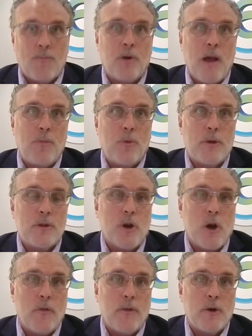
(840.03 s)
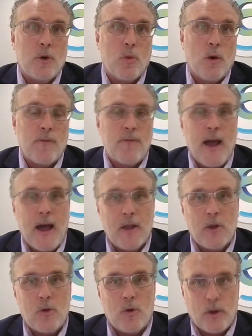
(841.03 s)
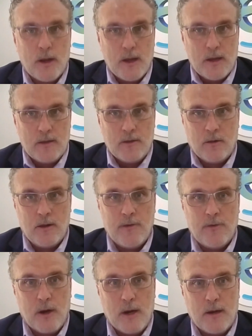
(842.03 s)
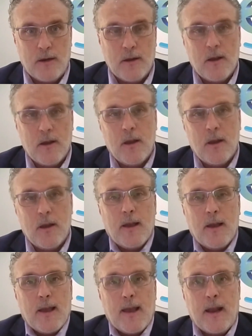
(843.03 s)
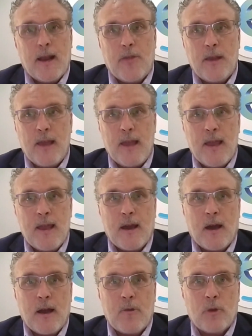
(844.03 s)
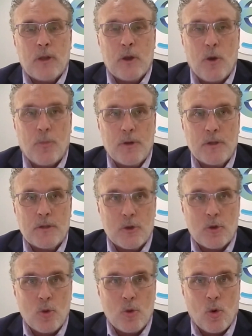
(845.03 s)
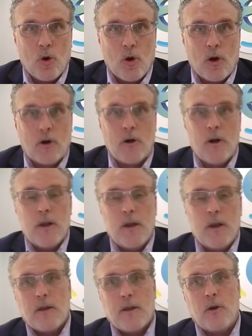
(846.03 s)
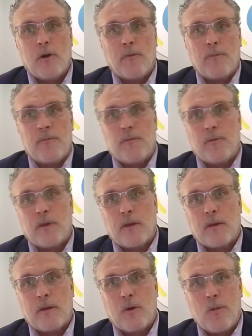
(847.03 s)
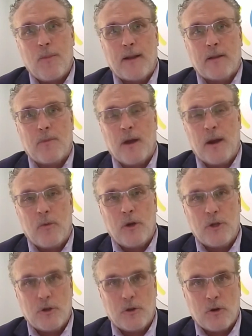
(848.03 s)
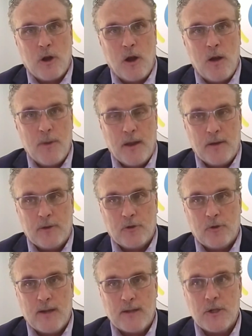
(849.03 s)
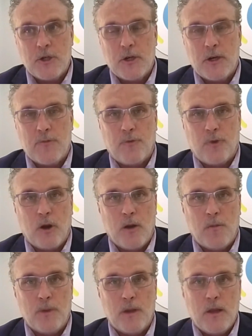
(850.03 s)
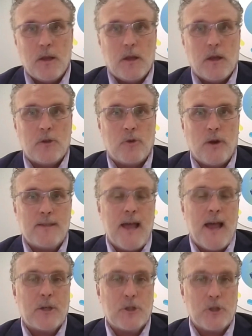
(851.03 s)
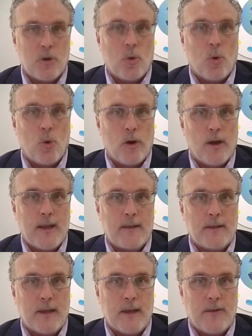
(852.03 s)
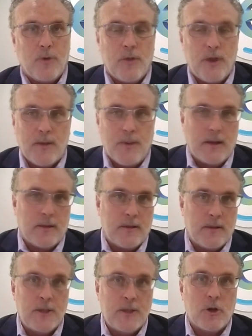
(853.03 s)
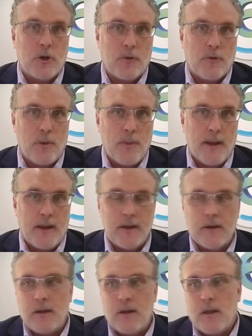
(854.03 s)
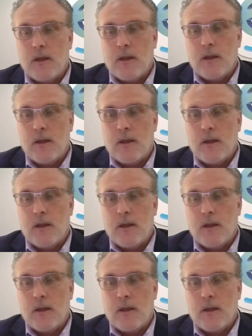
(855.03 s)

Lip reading: either what problem are we solving or what value are we delivering. And I think AI really opens the door, going back to my original comment, transitioning from a transaction-oriented, if we think about digital for a minute,